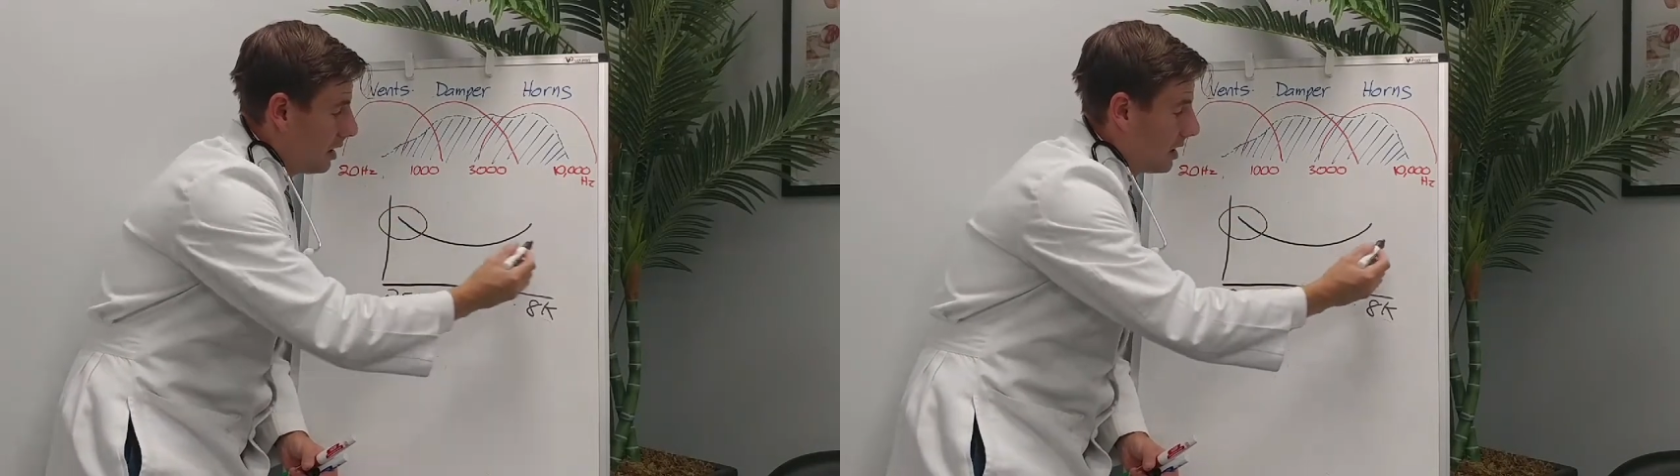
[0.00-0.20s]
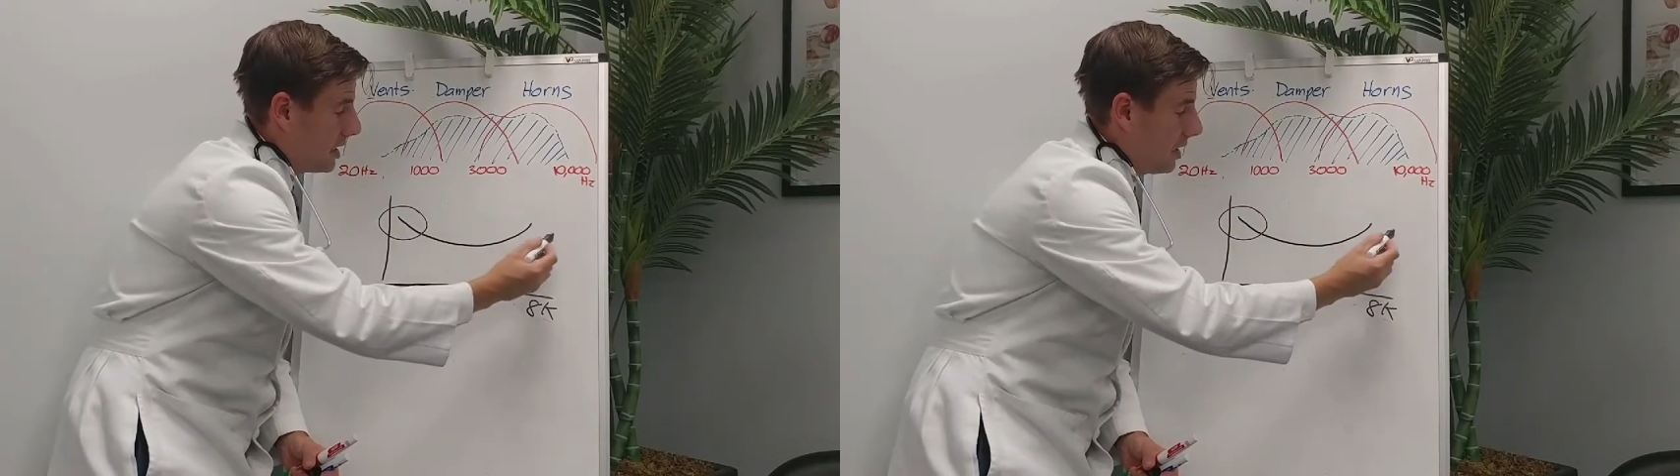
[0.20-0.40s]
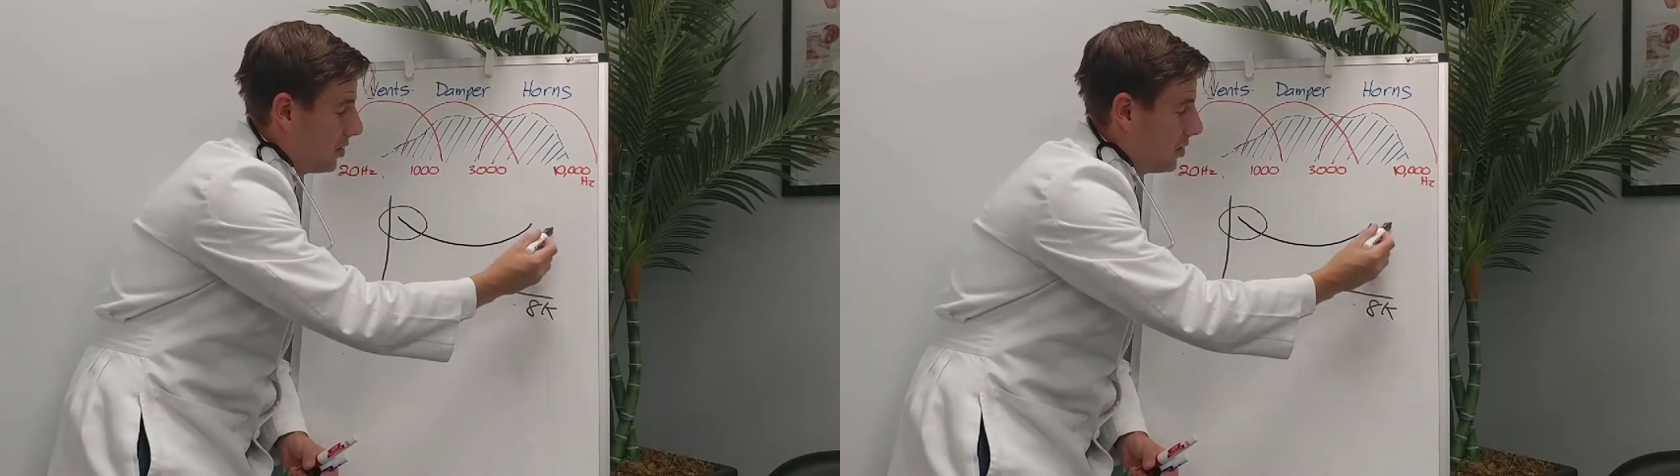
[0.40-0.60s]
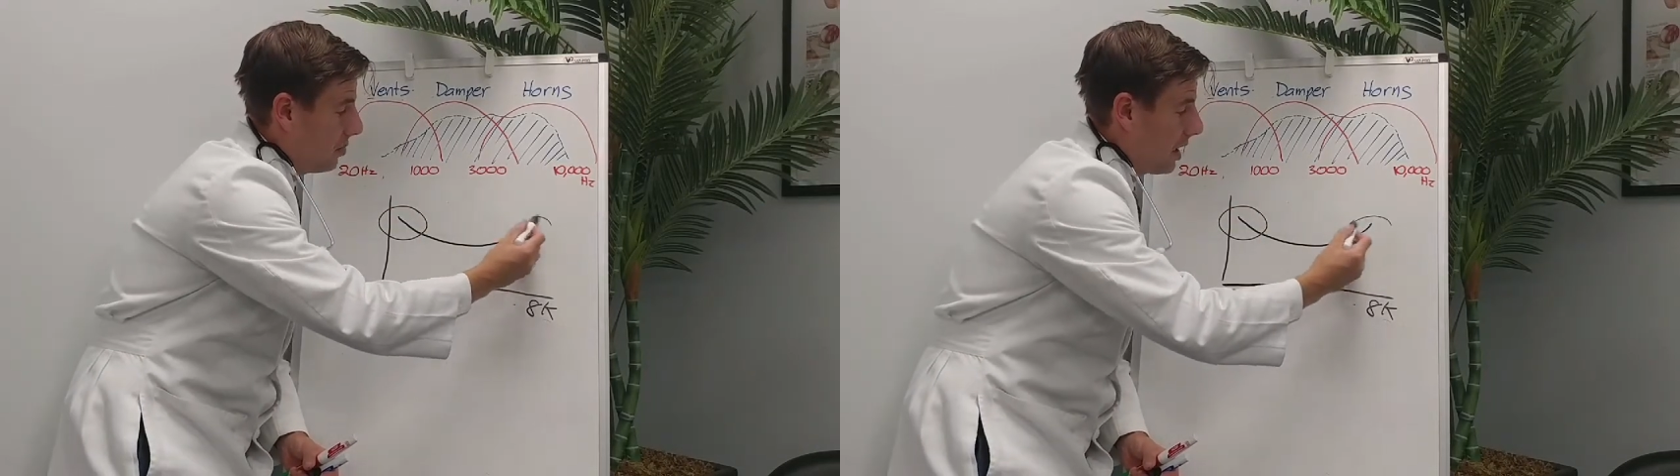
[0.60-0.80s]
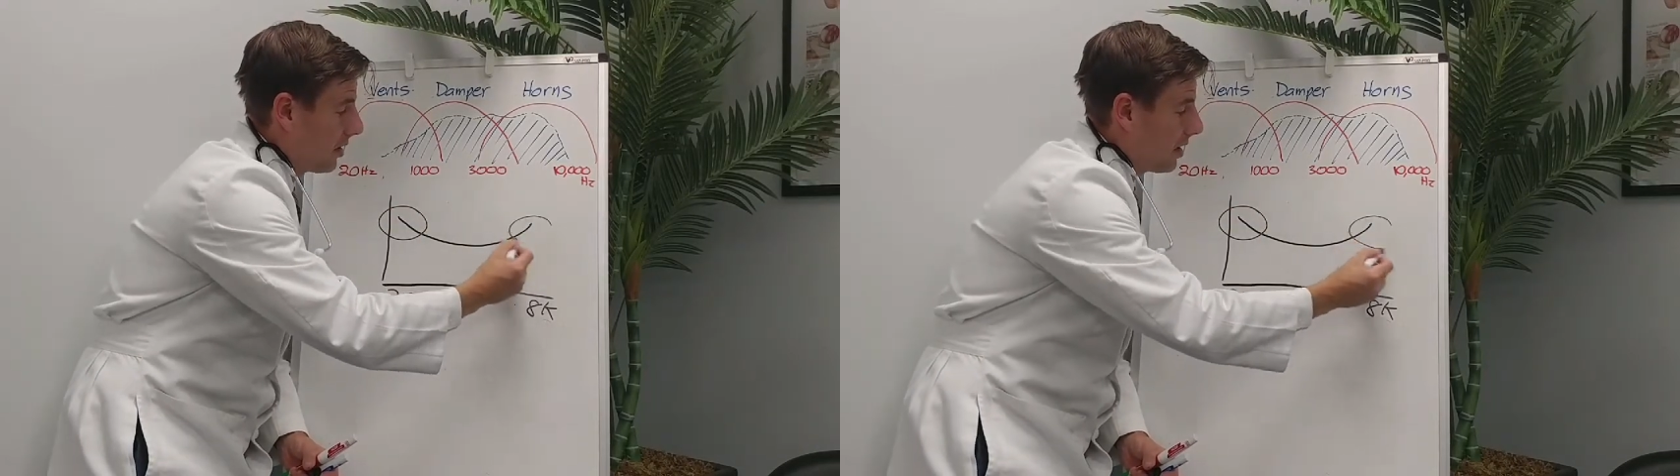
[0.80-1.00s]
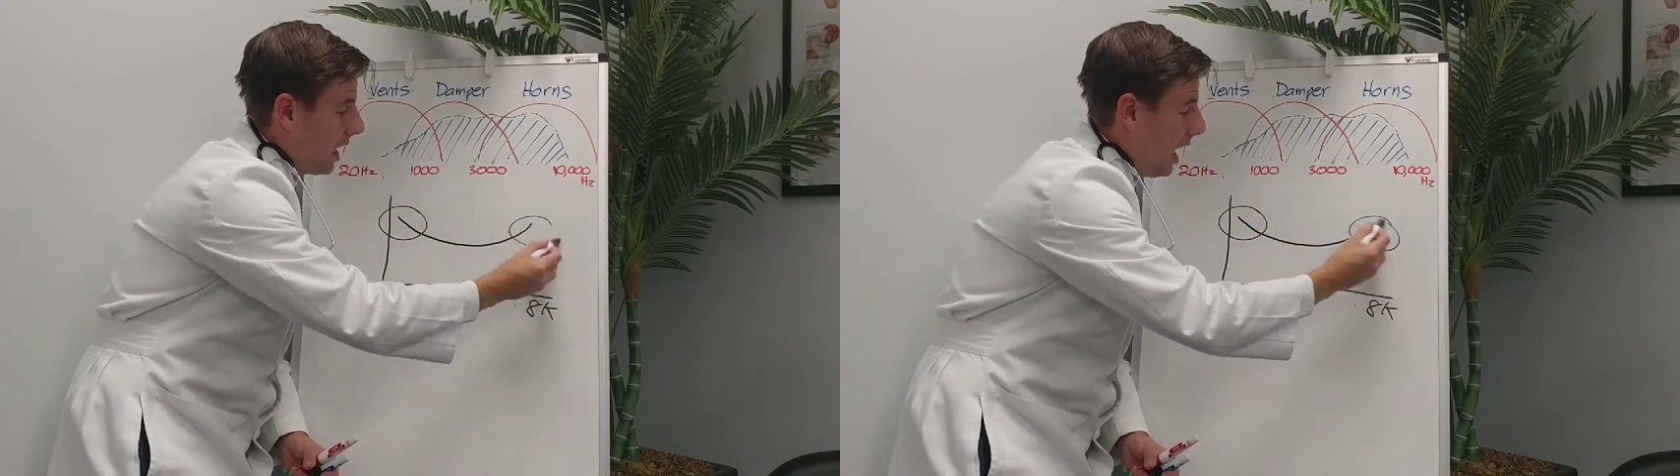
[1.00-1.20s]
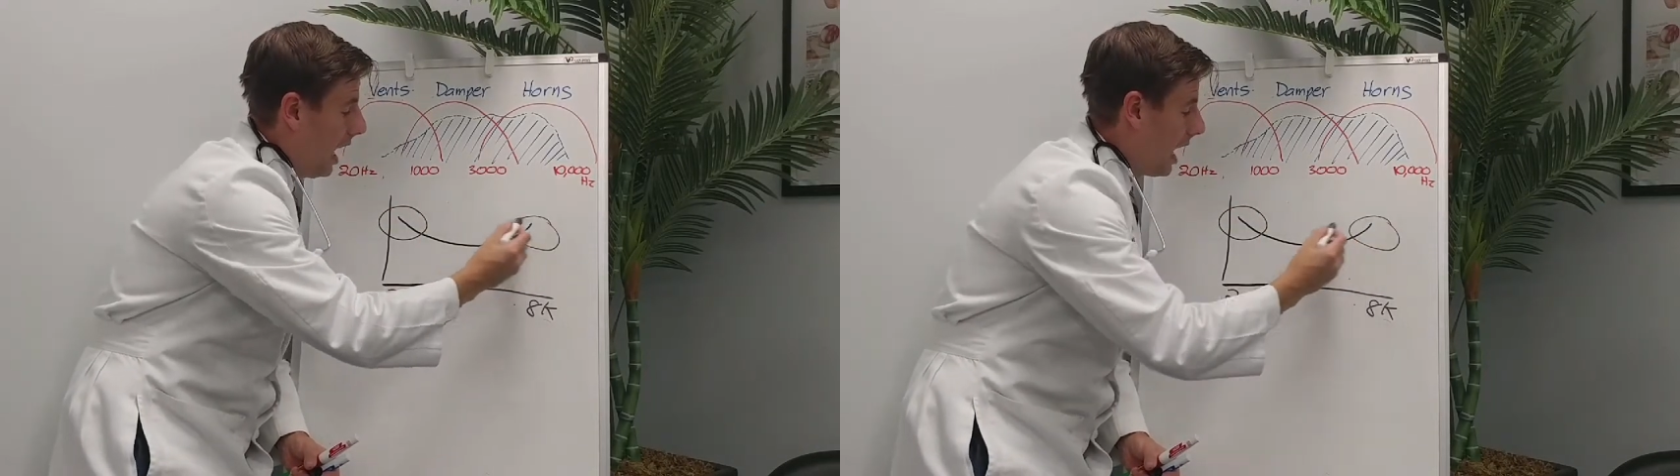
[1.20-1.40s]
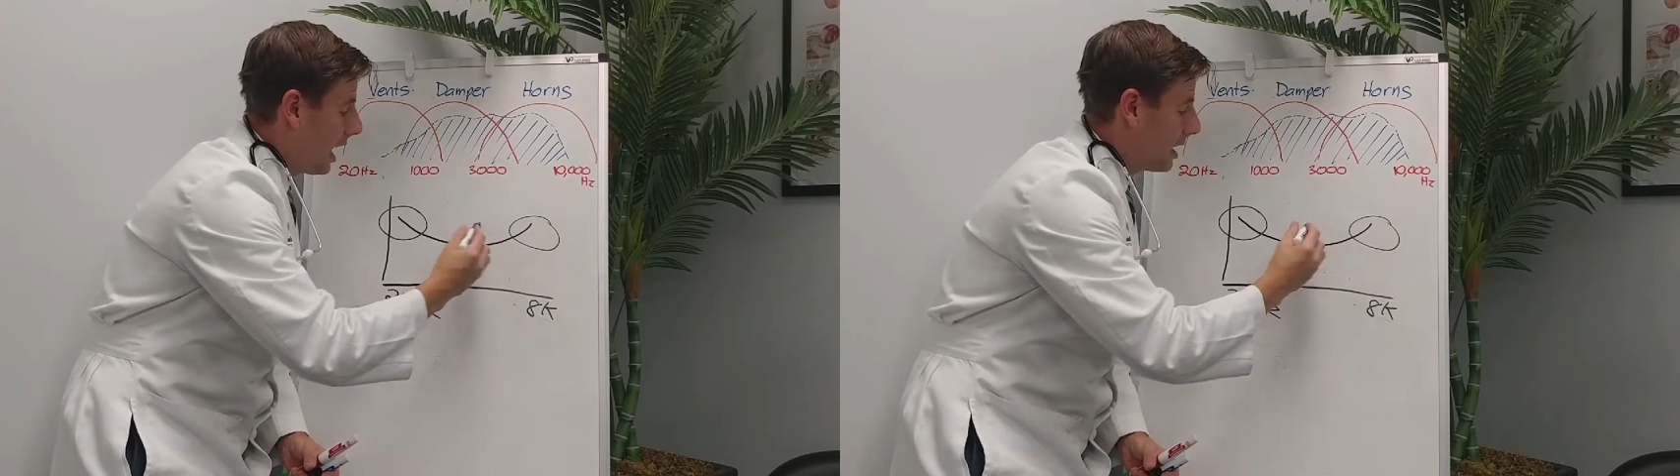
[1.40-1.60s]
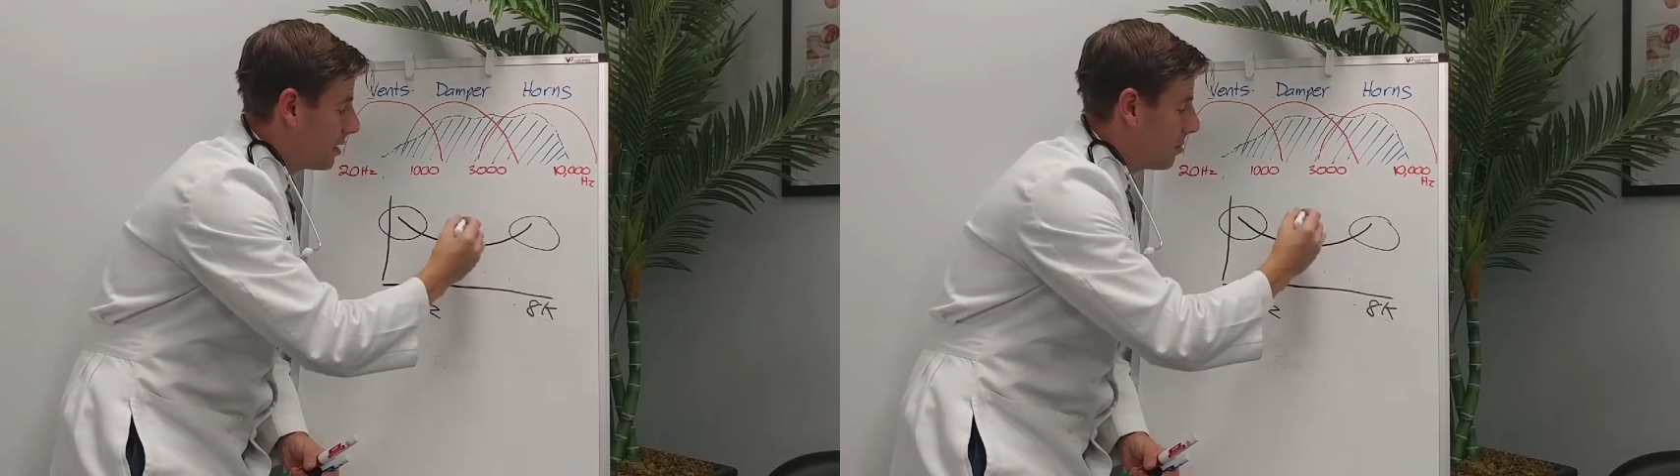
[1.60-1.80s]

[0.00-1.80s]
they tend to do better in highs,